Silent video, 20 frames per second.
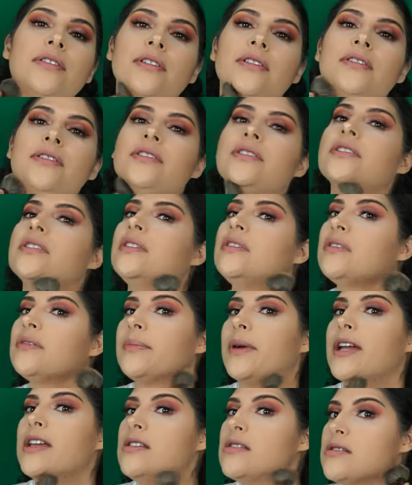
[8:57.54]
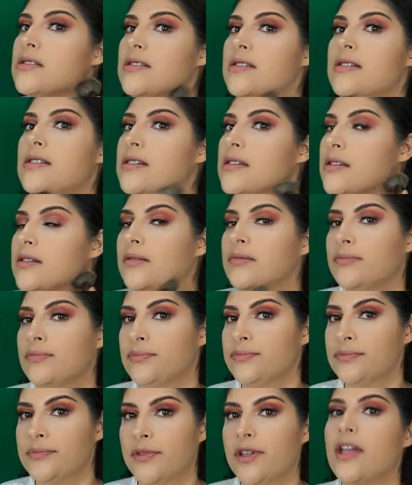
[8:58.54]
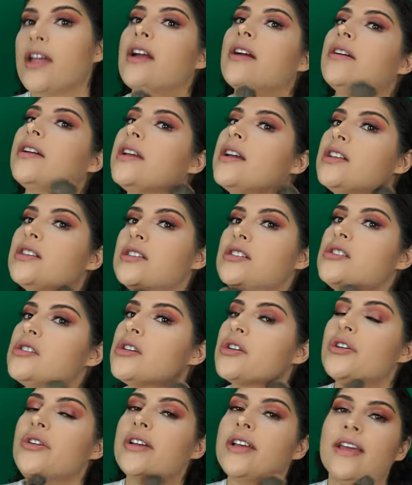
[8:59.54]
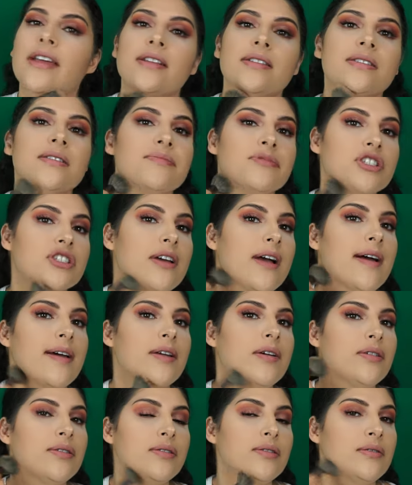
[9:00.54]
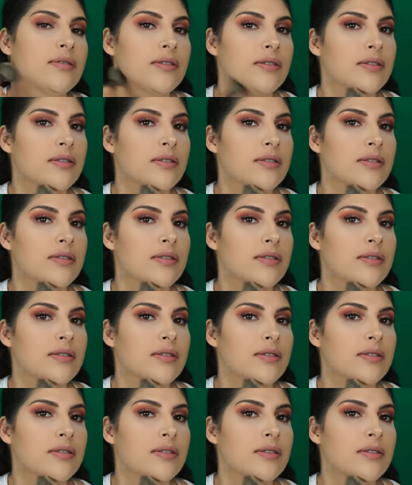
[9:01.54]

Underneath my chin area, just to create some shadow.